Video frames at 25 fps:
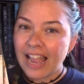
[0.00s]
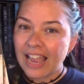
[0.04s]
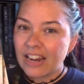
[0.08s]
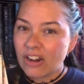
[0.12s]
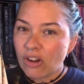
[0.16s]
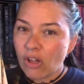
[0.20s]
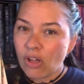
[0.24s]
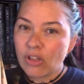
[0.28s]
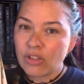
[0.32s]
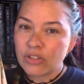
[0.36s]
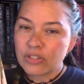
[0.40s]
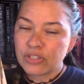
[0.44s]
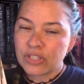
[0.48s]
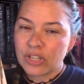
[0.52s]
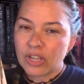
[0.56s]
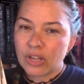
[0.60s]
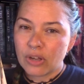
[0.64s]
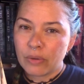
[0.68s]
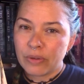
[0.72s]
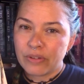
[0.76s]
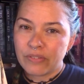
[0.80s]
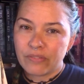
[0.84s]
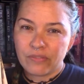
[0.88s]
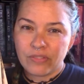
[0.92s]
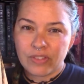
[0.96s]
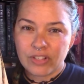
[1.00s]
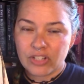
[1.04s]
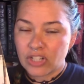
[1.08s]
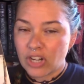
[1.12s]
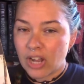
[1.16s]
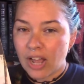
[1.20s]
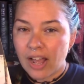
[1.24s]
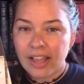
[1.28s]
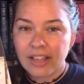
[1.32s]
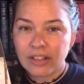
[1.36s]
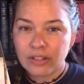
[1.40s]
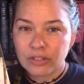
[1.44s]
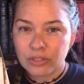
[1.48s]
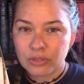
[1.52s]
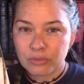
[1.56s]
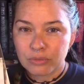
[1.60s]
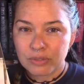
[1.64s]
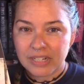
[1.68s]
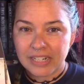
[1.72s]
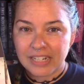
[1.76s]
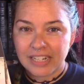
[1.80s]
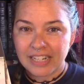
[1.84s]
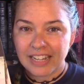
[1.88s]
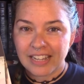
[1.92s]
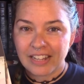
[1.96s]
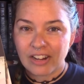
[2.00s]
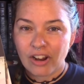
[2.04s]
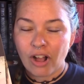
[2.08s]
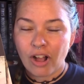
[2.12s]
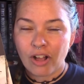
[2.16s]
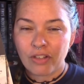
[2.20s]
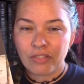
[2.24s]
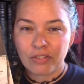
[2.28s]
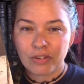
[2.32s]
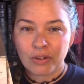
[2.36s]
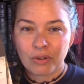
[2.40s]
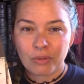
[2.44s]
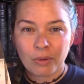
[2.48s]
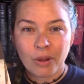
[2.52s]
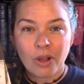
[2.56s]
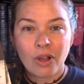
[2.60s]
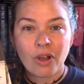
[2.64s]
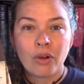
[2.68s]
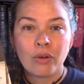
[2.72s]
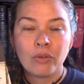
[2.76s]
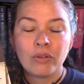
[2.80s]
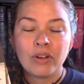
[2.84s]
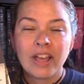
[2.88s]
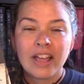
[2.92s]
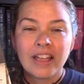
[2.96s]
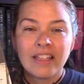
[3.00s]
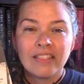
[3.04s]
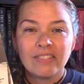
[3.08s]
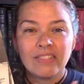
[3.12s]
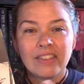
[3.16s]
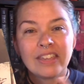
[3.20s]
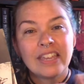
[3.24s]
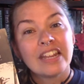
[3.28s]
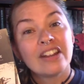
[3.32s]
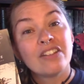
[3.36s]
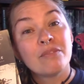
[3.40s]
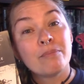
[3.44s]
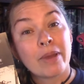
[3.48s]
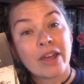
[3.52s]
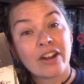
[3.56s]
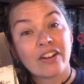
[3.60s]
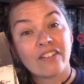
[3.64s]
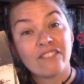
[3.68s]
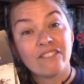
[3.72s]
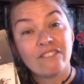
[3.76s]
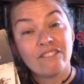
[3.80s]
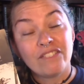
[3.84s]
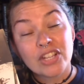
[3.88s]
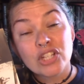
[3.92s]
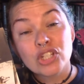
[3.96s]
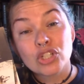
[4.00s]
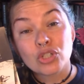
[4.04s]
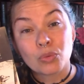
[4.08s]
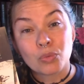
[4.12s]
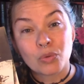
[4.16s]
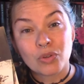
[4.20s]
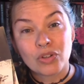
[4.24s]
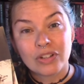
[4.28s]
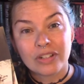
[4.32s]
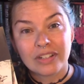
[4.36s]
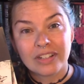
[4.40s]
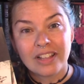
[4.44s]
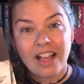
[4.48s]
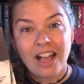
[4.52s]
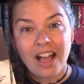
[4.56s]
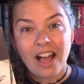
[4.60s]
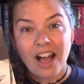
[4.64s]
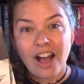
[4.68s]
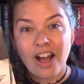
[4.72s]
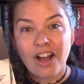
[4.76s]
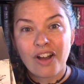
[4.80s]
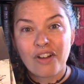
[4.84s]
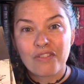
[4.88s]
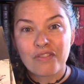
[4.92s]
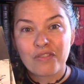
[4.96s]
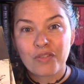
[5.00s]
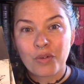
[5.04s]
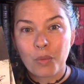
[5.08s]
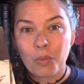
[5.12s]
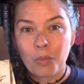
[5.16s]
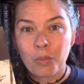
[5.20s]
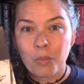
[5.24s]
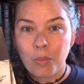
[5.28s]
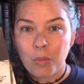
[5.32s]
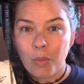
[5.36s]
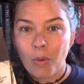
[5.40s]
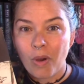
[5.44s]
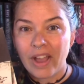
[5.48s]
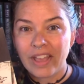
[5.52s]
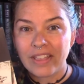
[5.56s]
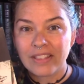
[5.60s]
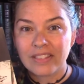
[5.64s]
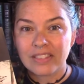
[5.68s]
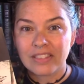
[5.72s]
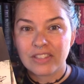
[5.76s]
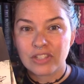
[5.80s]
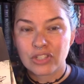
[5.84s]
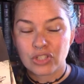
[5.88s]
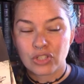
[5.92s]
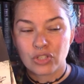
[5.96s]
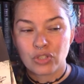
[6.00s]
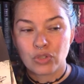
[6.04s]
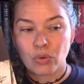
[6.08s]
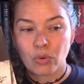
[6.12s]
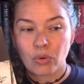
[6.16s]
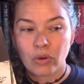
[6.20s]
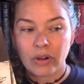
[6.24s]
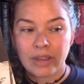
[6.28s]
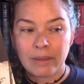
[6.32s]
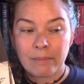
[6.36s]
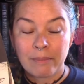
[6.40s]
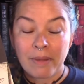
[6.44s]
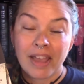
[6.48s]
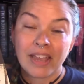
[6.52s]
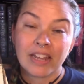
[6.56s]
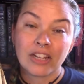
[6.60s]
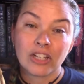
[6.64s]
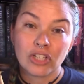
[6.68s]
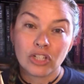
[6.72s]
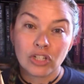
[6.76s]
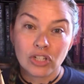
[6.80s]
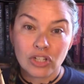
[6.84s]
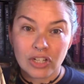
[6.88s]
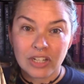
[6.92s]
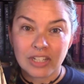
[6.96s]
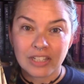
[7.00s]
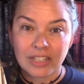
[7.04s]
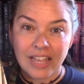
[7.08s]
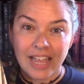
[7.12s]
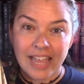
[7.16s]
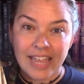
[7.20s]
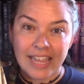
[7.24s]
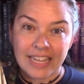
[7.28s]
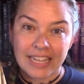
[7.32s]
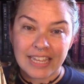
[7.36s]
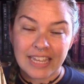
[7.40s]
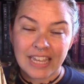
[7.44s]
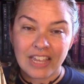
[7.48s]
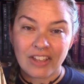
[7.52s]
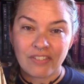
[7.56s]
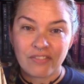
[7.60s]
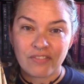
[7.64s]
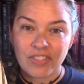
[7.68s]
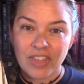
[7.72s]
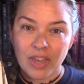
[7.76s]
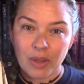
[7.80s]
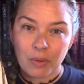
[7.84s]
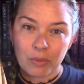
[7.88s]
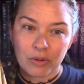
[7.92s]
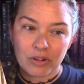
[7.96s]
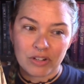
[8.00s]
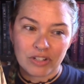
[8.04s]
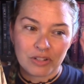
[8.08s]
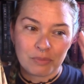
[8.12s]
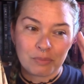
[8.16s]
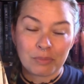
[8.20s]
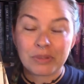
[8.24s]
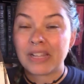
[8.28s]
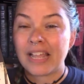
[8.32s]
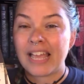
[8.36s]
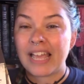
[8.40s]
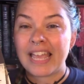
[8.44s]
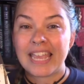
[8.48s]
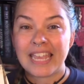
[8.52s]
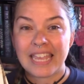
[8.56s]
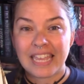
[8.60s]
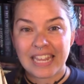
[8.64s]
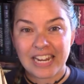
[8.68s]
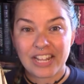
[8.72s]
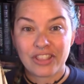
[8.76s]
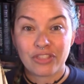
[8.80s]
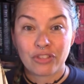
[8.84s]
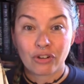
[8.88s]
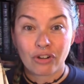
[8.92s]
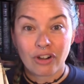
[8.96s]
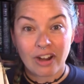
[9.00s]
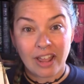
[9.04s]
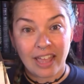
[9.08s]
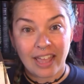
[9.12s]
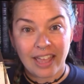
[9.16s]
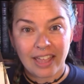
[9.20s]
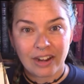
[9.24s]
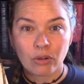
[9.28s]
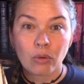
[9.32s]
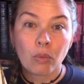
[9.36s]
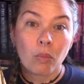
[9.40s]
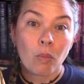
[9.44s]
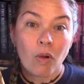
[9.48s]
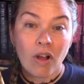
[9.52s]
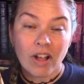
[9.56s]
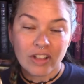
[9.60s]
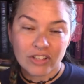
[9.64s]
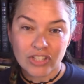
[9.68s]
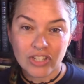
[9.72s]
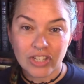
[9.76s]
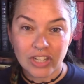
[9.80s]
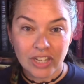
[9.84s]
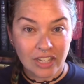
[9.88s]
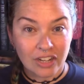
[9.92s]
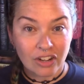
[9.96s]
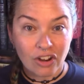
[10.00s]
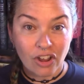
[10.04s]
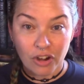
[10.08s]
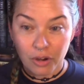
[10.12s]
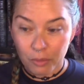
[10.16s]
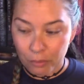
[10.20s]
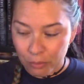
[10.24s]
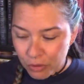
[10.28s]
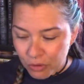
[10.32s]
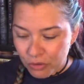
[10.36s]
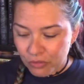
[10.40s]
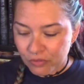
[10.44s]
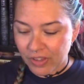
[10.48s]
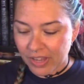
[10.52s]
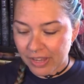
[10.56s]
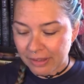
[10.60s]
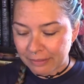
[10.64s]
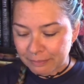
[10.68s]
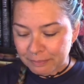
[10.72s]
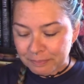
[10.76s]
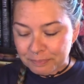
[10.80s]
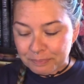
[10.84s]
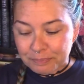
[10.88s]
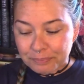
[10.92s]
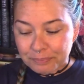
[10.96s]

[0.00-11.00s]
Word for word: And also, if the child's reading it on their own, they get a better visual of what the story might look like if they were playing it in their head or watching it on a movie